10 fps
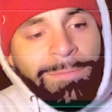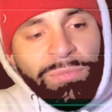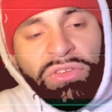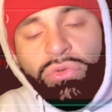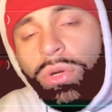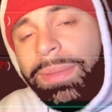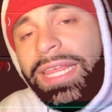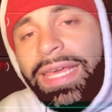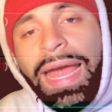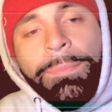is going to be the
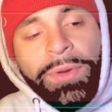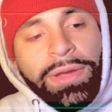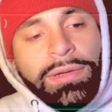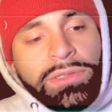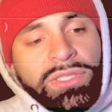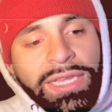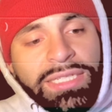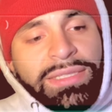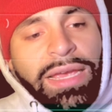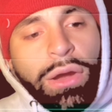Cap Breakers and the
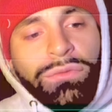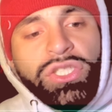Takeovers.